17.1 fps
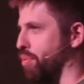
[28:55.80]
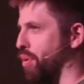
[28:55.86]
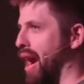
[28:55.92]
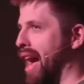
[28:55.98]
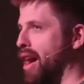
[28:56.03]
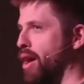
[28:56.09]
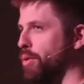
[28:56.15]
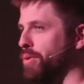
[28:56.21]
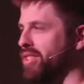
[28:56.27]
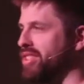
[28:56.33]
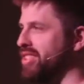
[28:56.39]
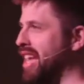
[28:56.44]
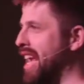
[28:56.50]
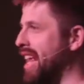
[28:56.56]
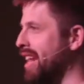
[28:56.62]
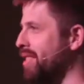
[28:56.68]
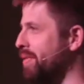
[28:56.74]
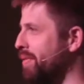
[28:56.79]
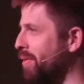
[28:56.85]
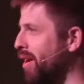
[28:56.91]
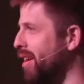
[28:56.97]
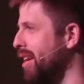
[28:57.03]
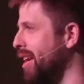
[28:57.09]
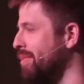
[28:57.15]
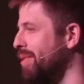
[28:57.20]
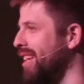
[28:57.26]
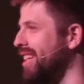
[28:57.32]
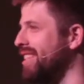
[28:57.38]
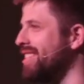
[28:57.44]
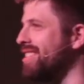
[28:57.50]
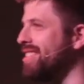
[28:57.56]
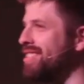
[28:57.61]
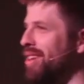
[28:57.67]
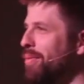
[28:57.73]
brown stain on the front. I'm like,
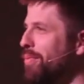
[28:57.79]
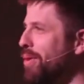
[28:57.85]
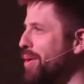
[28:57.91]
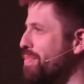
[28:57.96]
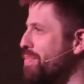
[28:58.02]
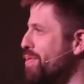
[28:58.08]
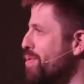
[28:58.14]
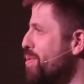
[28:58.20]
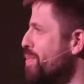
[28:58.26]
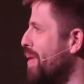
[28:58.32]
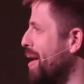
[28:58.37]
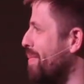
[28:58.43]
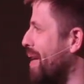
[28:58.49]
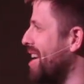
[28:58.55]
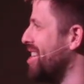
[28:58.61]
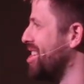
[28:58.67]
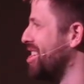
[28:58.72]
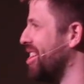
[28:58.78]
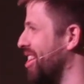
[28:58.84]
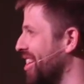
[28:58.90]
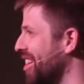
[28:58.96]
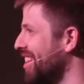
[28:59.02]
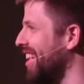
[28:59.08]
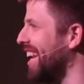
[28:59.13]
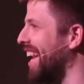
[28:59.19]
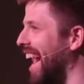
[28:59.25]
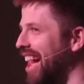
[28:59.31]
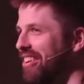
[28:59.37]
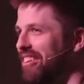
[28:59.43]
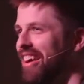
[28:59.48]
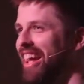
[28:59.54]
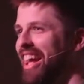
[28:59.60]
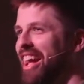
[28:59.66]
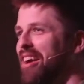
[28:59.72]
did someone poop on my shirt? Like,
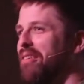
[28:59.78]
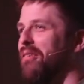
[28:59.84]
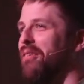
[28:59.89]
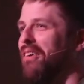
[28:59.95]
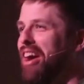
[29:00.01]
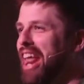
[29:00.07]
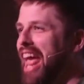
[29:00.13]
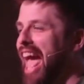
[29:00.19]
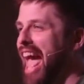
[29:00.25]
what